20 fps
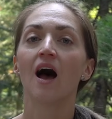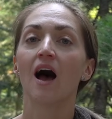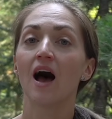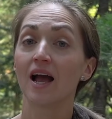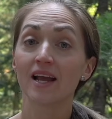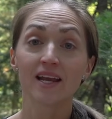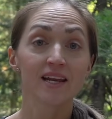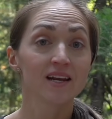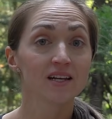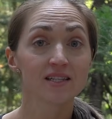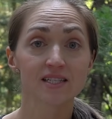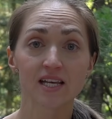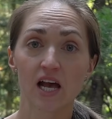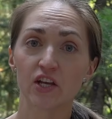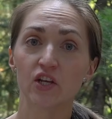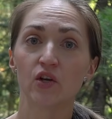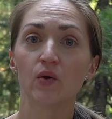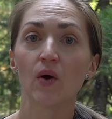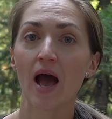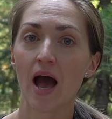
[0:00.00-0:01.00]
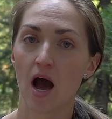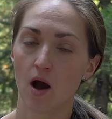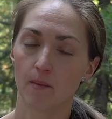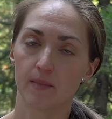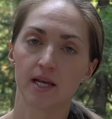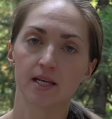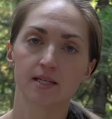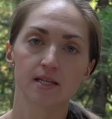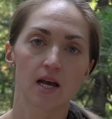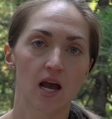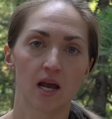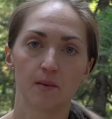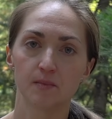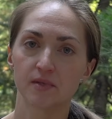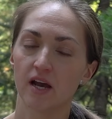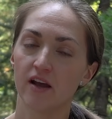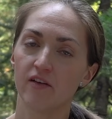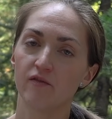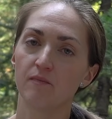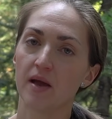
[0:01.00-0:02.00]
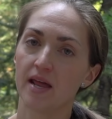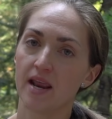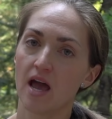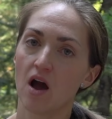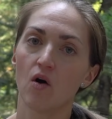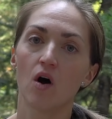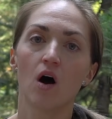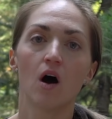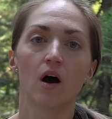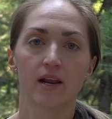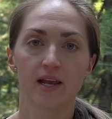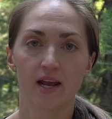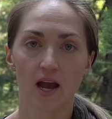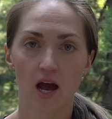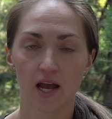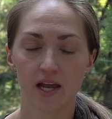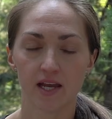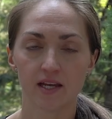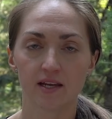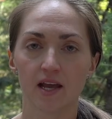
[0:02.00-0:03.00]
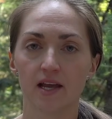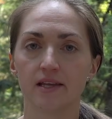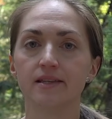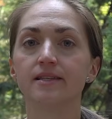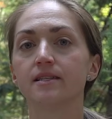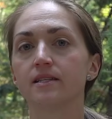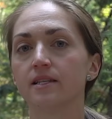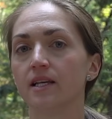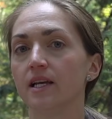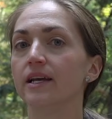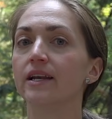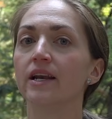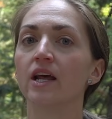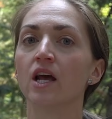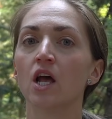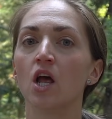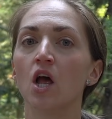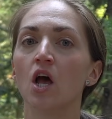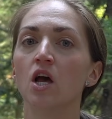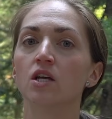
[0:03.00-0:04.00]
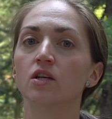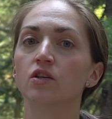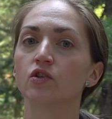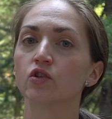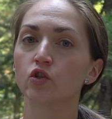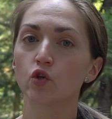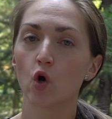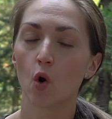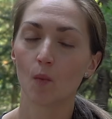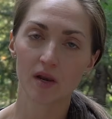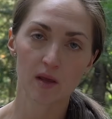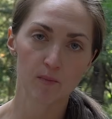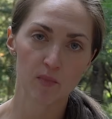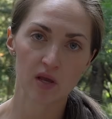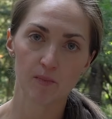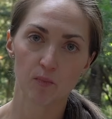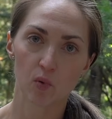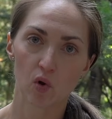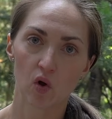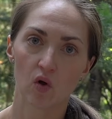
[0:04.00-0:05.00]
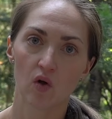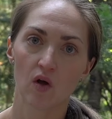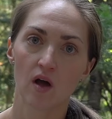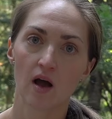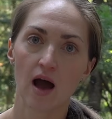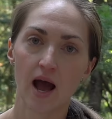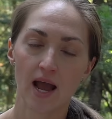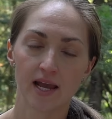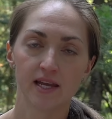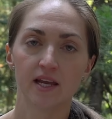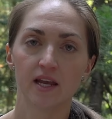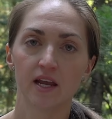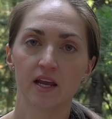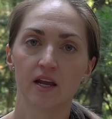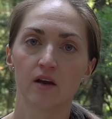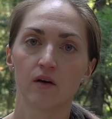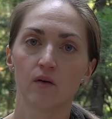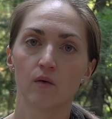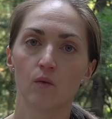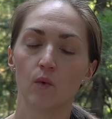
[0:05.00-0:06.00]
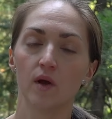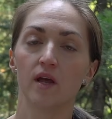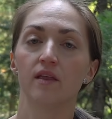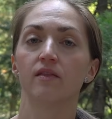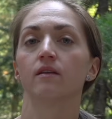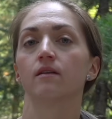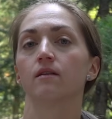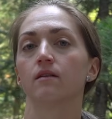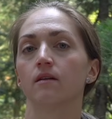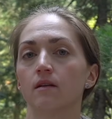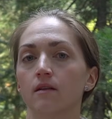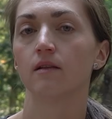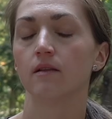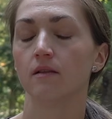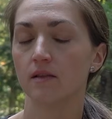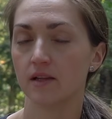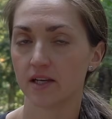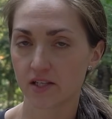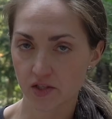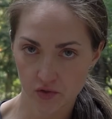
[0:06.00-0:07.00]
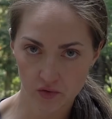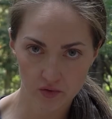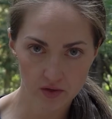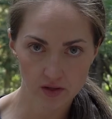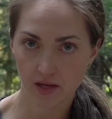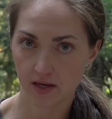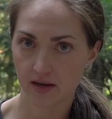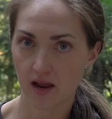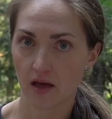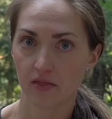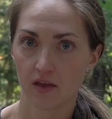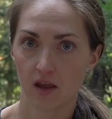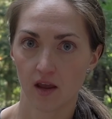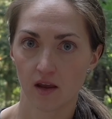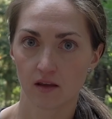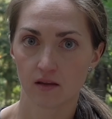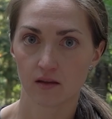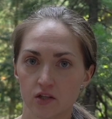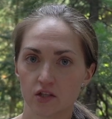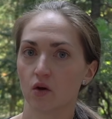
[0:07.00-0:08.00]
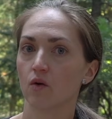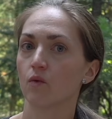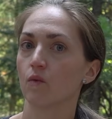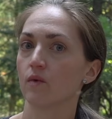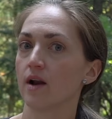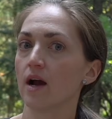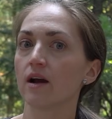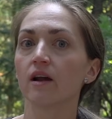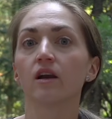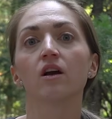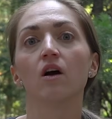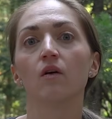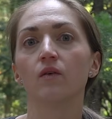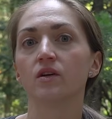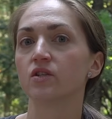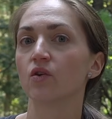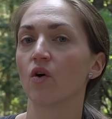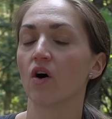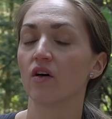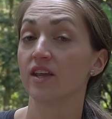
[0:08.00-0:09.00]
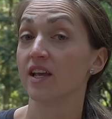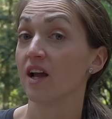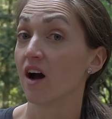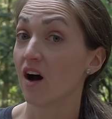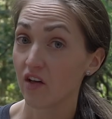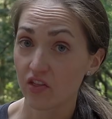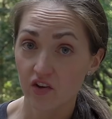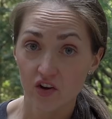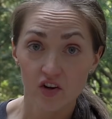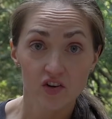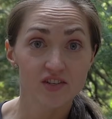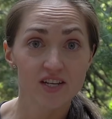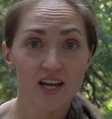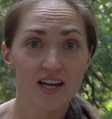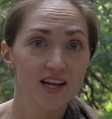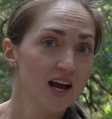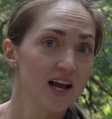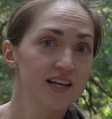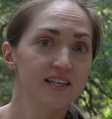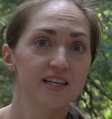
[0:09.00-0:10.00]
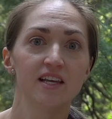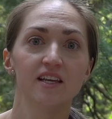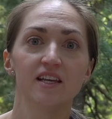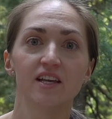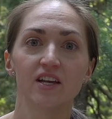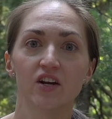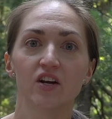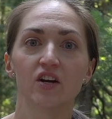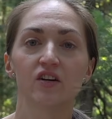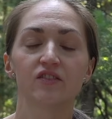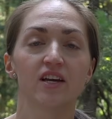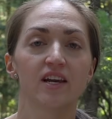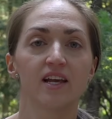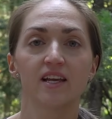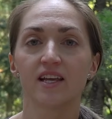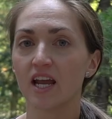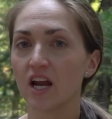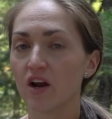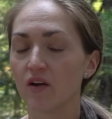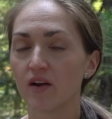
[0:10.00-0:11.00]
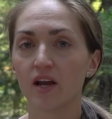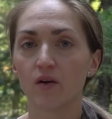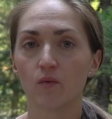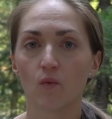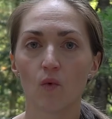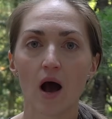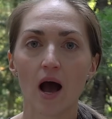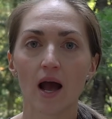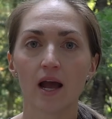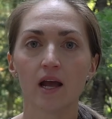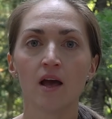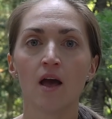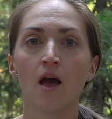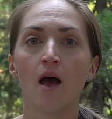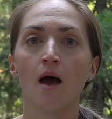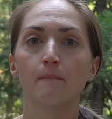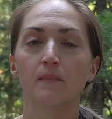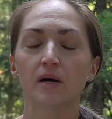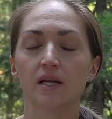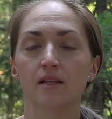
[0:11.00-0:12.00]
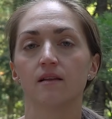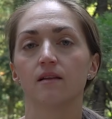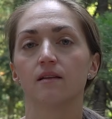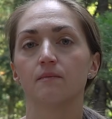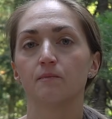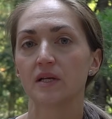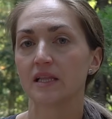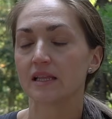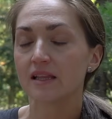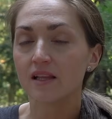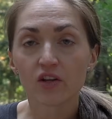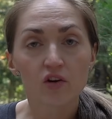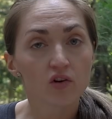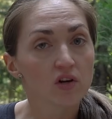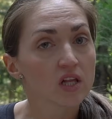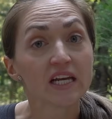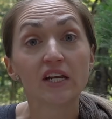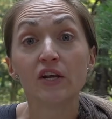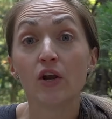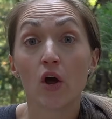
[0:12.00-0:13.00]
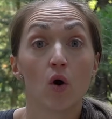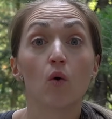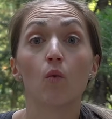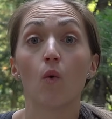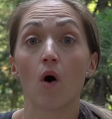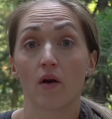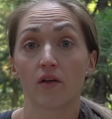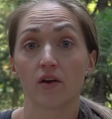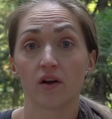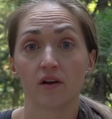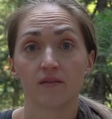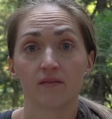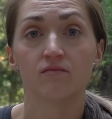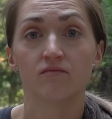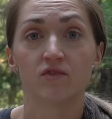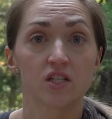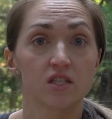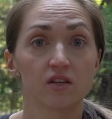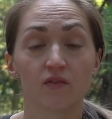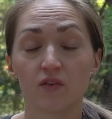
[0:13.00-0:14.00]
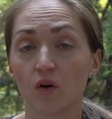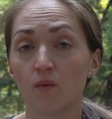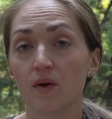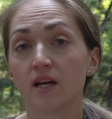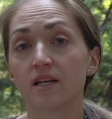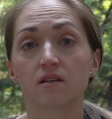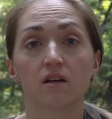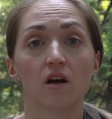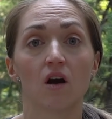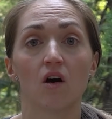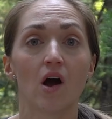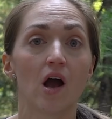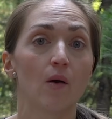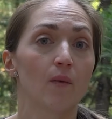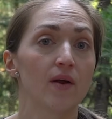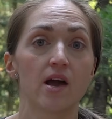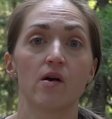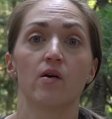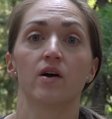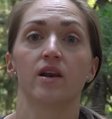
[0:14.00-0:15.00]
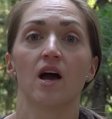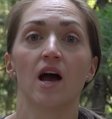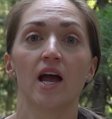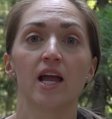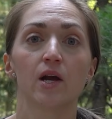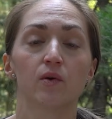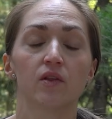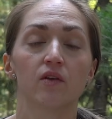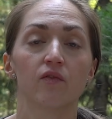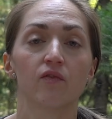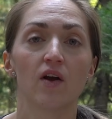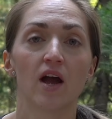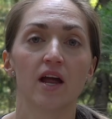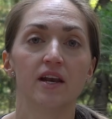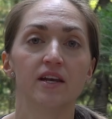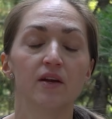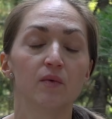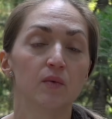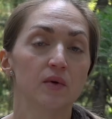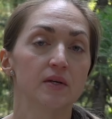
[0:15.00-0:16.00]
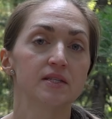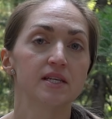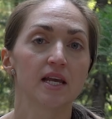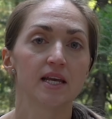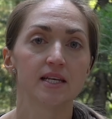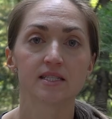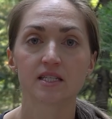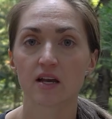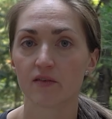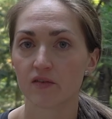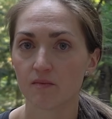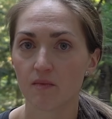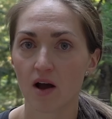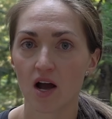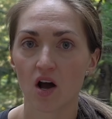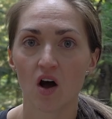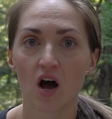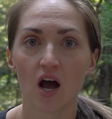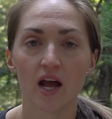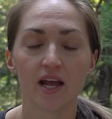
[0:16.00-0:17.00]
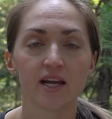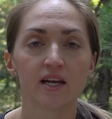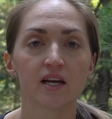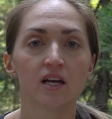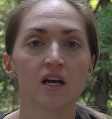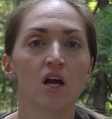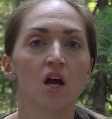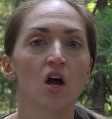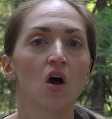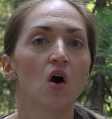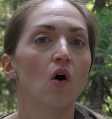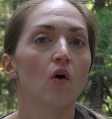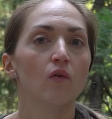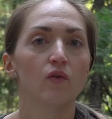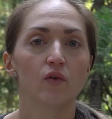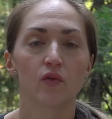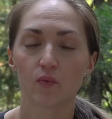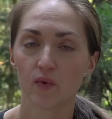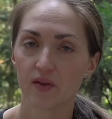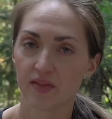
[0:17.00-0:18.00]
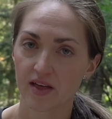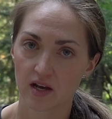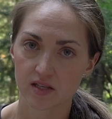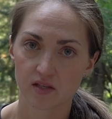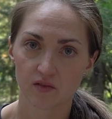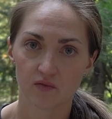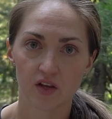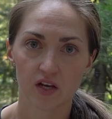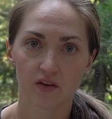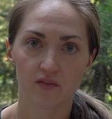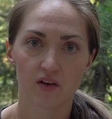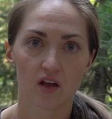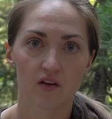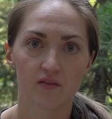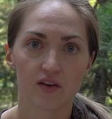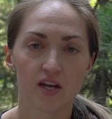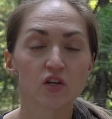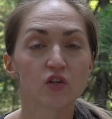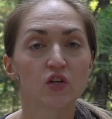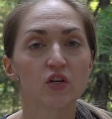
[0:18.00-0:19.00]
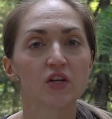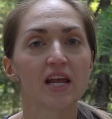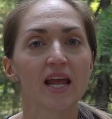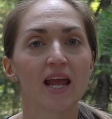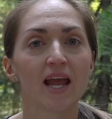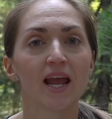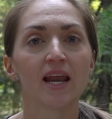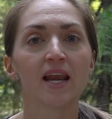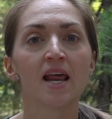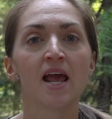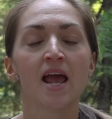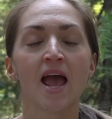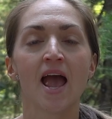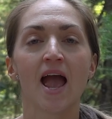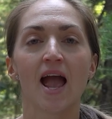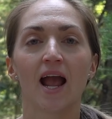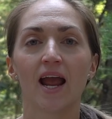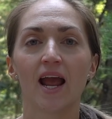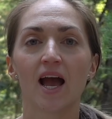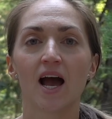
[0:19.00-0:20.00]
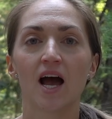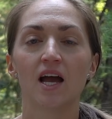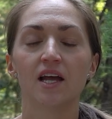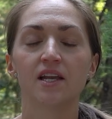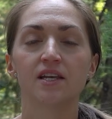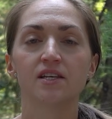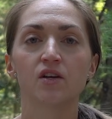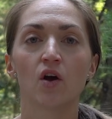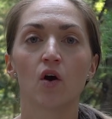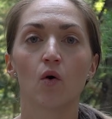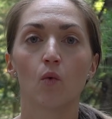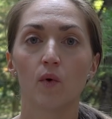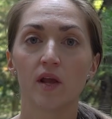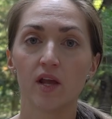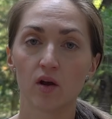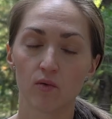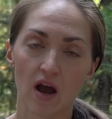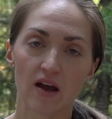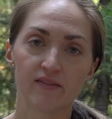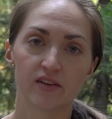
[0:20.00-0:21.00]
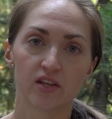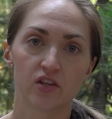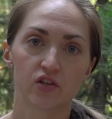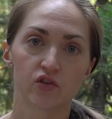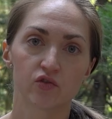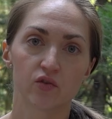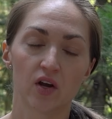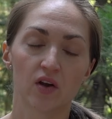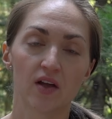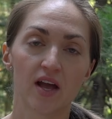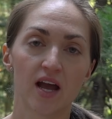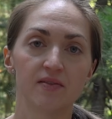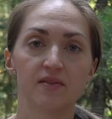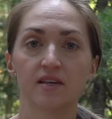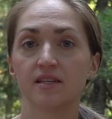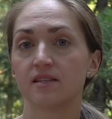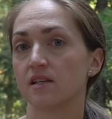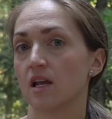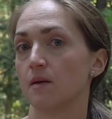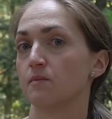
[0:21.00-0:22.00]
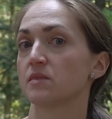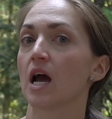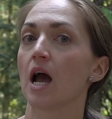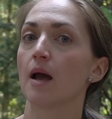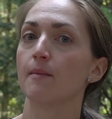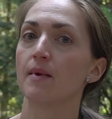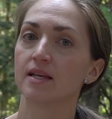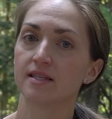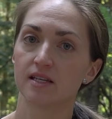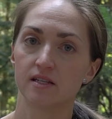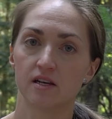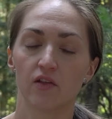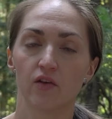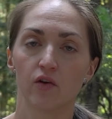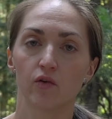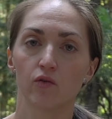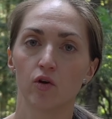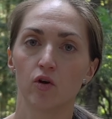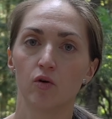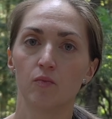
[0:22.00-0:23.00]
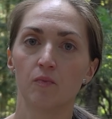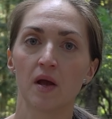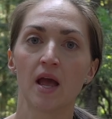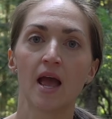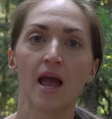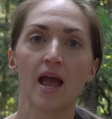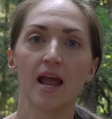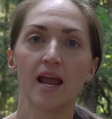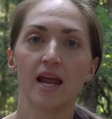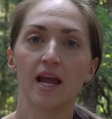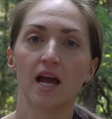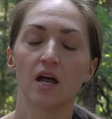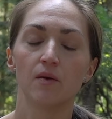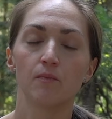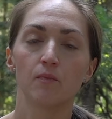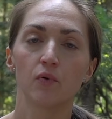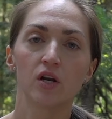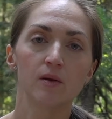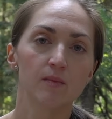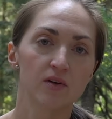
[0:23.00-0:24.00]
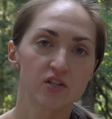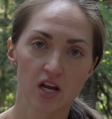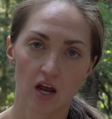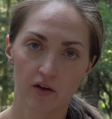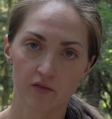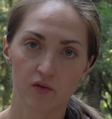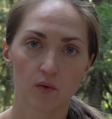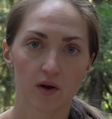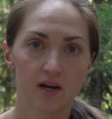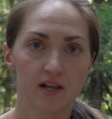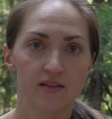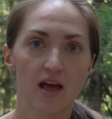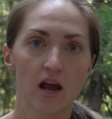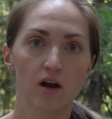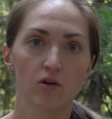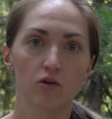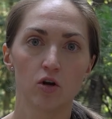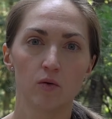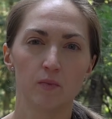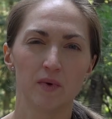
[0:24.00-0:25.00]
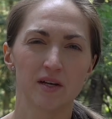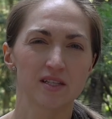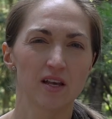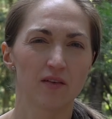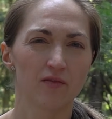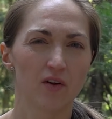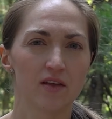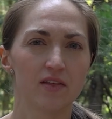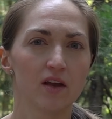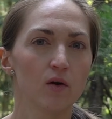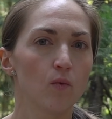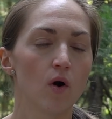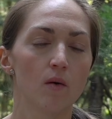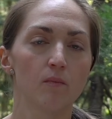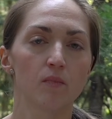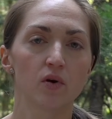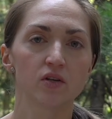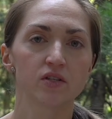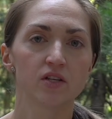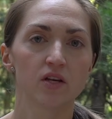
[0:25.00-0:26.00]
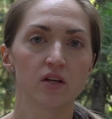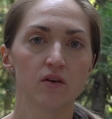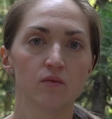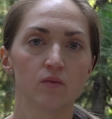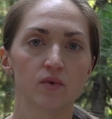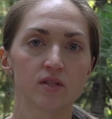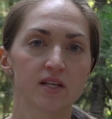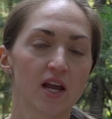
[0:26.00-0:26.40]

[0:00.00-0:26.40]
I cannot tell you how many times I've been out on a hike and seen so many people hiking with literally nothing. So we're not going to go into all the other day hiking gear that I carry and why, but literally no water. Just a few weeks ago, I went out on a hike with a friend. It was a 7-mile hike, over 3,000 feet of elevation gain, and we arrived at the trailhead the same time as another group, and pretty much everyone in that group, except for I think one person, was